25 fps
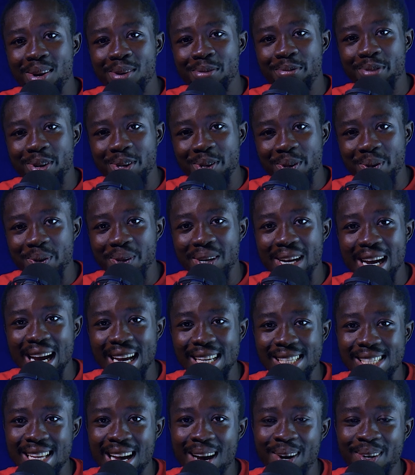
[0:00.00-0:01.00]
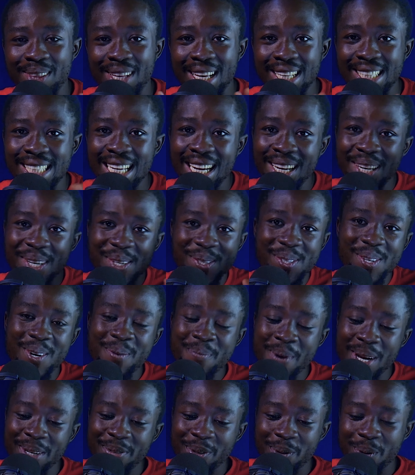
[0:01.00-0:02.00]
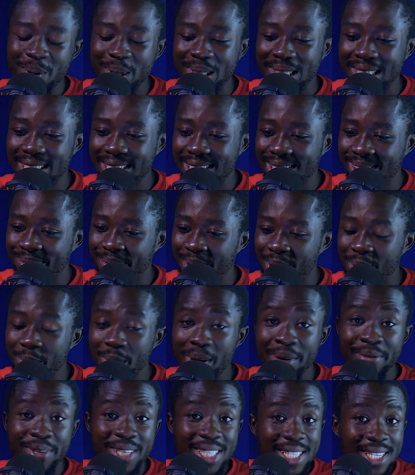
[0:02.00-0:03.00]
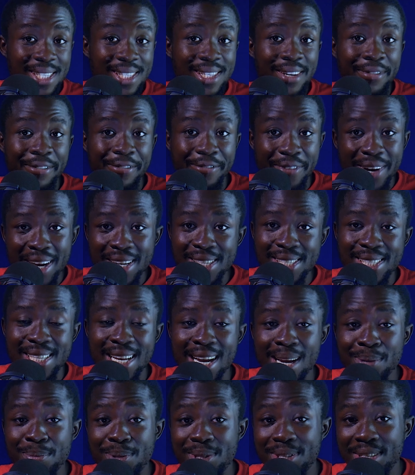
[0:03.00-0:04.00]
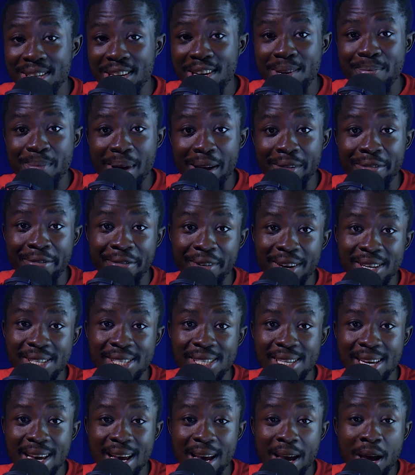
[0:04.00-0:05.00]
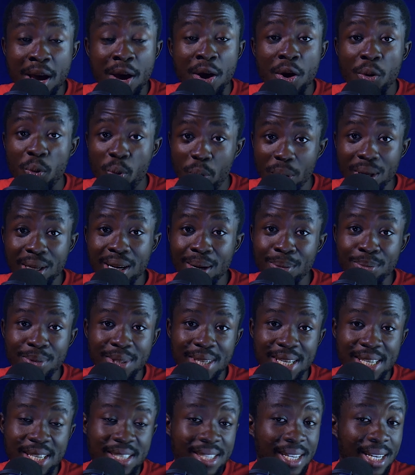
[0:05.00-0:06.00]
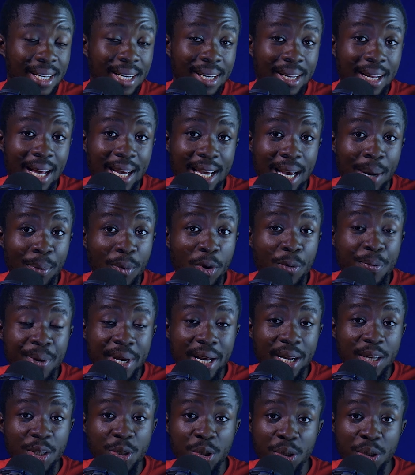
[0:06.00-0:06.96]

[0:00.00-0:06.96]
for you guys out there. Thank you so much for watching this video. If this is the first time seeing my face here, welcome to this channel. I am OBL